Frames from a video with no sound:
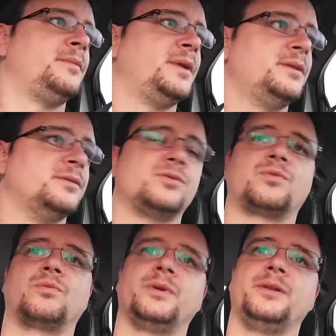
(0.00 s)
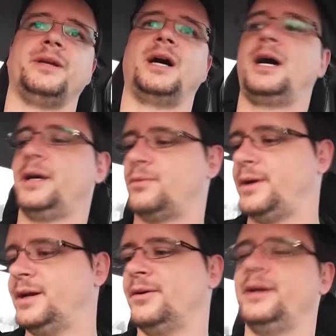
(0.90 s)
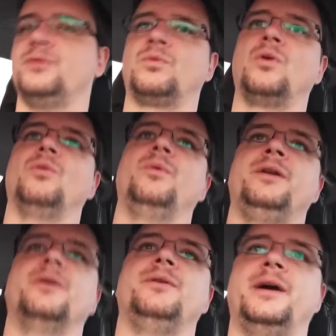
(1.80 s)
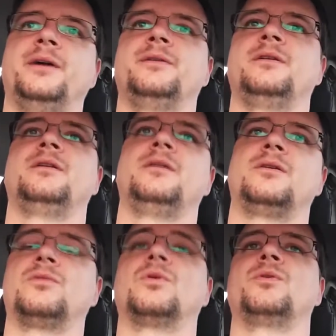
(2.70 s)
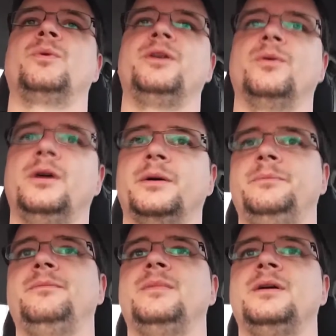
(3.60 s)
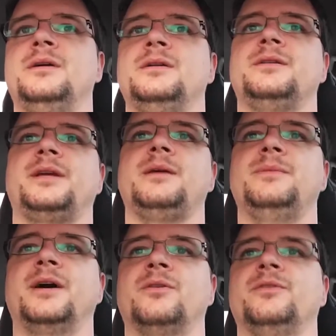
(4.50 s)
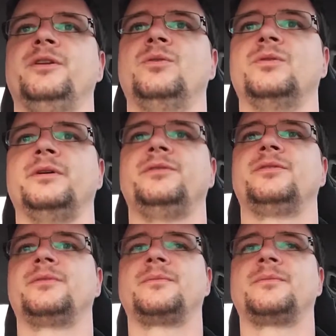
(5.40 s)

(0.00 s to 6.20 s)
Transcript: It's really hot right now. I had to roll the window down, or roll the window up to keep down on the noise.